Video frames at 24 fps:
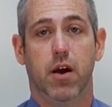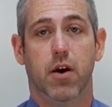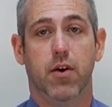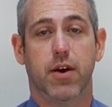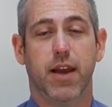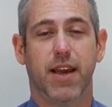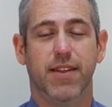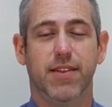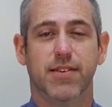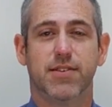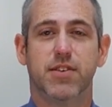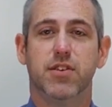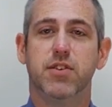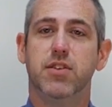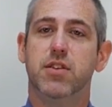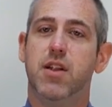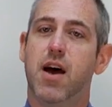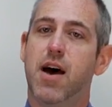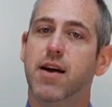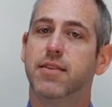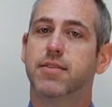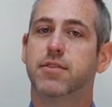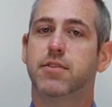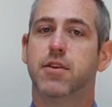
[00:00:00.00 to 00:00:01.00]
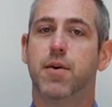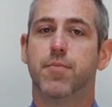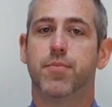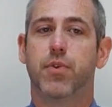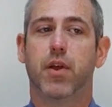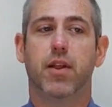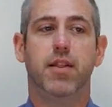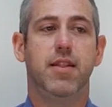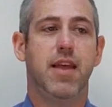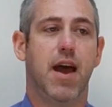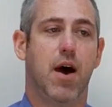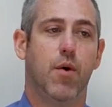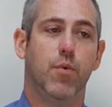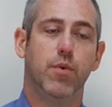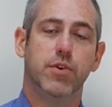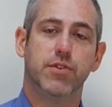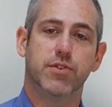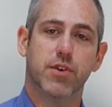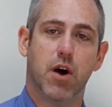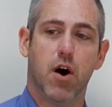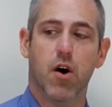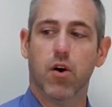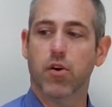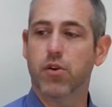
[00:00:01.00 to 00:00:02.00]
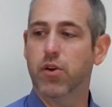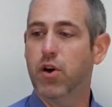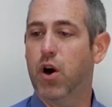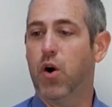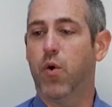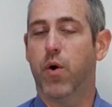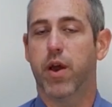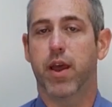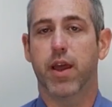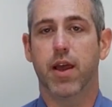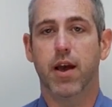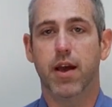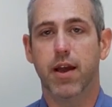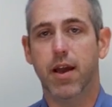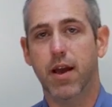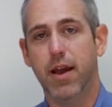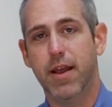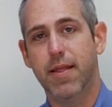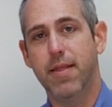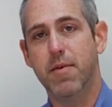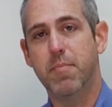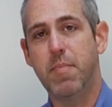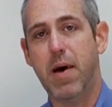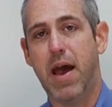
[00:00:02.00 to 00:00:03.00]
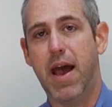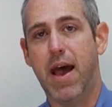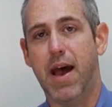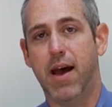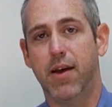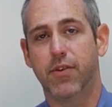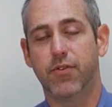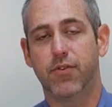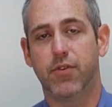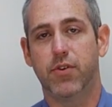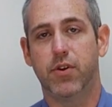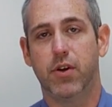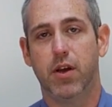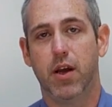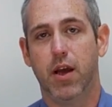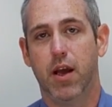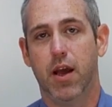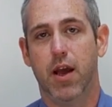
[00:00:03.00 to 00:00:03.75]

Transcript: Okay, this is not something that was ongoing in the past,